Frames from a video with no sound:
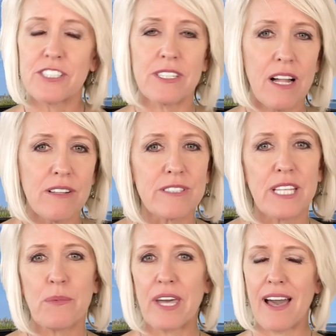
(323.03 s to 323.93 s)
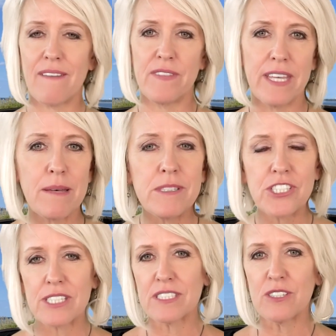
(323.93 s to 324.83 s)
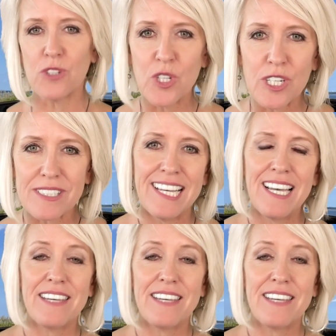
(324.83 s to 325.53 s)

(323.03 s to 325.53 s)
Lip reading: the colors that we have, the images, the looks,